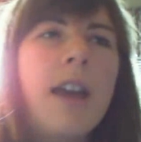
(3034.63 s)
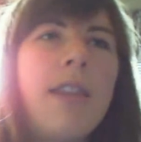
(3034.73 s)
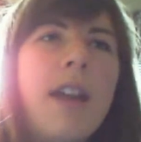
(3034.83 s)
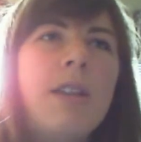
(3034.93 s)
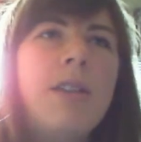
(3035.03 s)

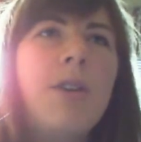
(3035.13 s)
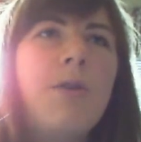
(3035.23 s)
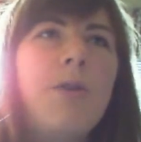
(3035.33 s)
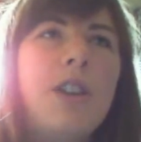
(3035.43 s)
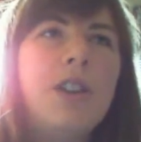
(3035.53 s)
and then they'll
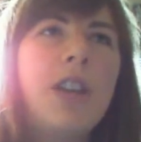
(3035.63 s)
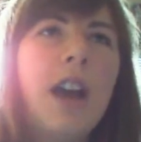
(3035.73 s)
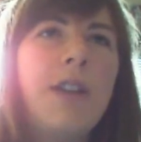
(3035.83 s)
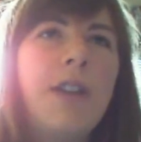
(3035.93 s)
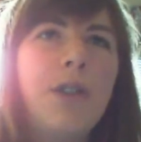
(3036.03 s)
finish
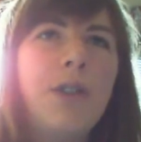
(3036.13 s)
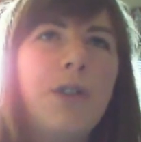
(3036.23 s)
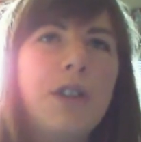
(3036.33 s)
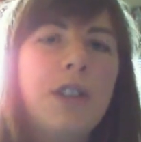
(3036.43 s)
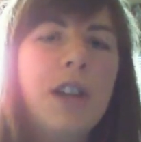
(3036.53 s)
SCAD for the
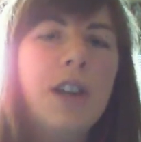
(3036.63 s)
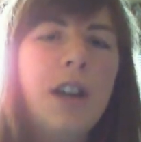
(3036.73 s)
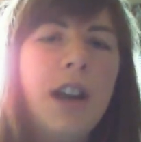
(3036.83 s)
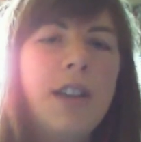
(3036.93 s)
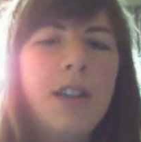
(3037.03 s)
first
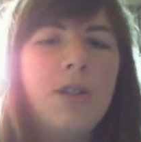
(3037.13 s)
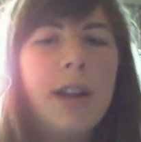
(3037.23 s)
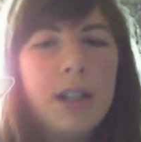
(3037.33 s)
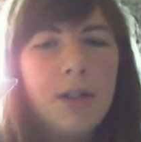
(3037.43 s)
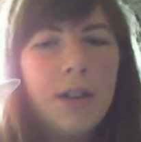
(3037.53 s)
year and then
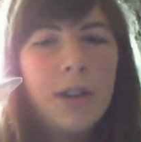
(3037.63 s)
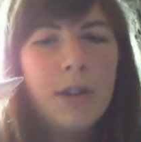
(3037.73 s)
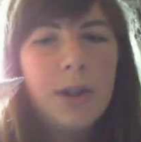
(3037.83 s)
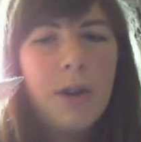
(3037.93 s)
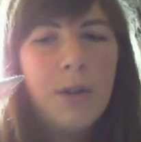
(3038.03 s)
transfer
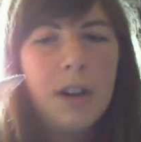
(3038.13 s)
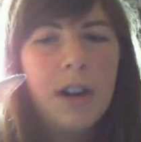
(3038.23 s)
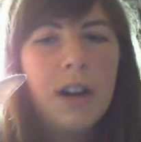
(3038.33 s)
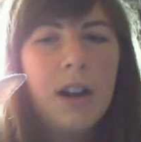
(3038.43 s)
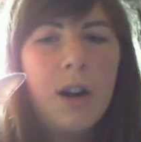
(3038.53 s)
those
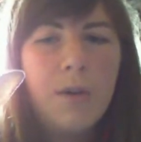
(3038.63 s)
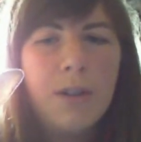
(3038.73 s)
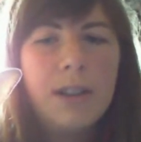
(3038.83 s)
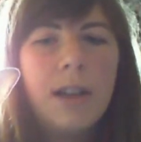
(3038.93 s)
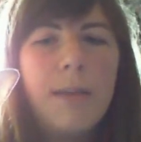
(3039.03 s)
over
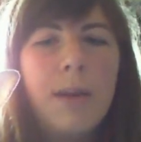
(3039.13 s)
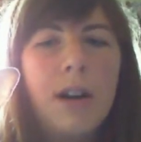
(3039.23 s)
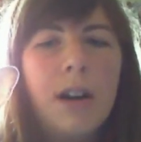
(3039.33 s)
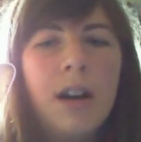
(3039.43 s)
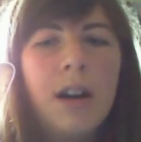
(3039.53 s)
the
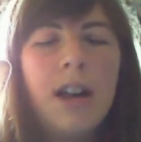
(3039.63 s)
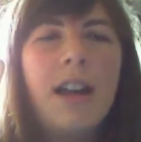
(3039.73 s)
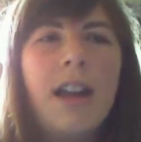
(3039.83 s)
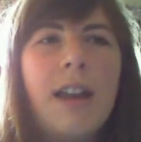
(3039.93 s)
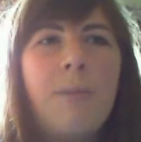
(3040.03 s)
summer
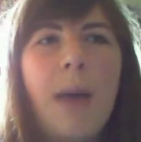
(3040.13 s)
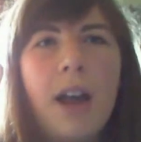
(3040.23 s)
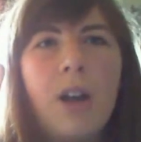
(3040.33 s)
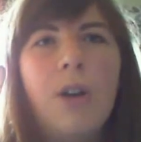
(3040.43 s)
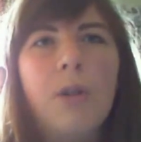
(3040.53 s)

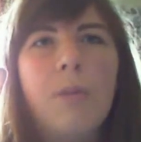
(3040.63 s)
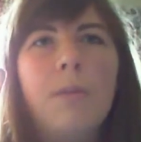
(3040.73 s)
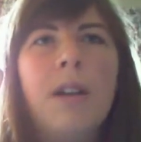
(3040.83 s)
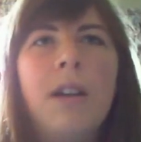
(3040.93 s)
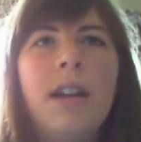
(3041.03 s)
back
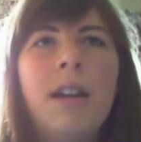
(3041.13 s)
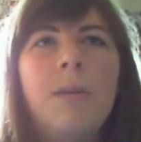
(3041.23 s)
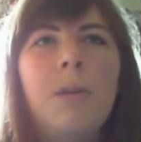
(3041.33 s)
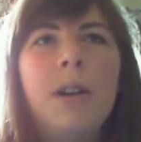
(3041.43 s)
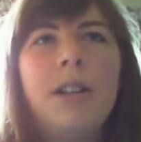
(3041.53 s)
home
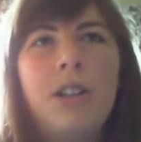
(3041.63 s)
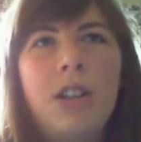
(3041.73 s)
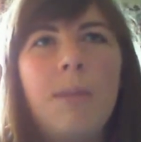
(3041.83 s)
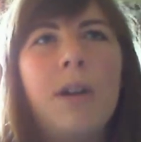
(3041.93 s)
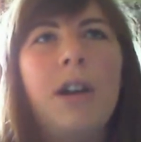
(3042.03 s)
where it's
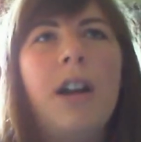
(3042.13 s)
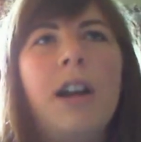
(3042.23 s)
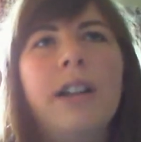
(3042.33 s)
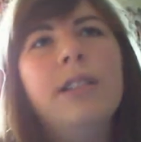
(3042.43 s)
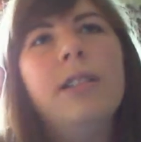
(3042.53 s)
cheaper
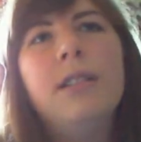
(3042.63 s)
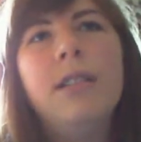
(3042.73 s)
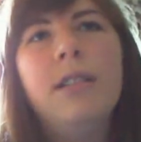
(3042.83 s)
and